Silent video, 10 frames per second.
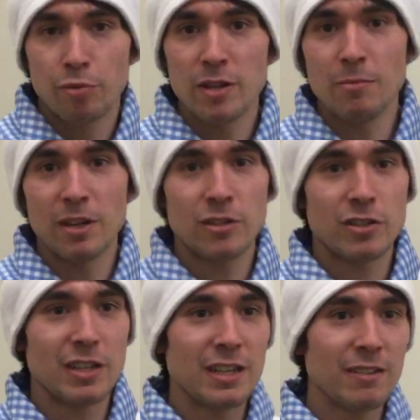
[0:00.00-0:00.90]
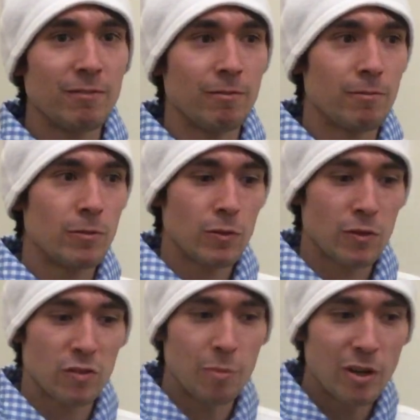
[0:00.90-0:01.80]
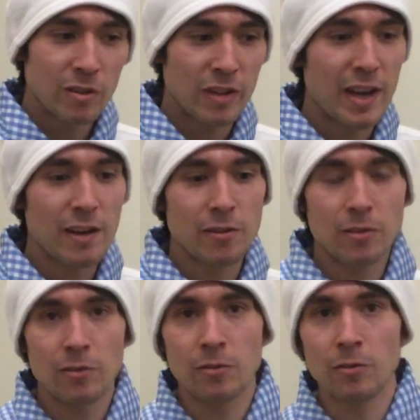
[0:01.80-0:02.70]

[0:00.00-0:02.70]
pretty much in small town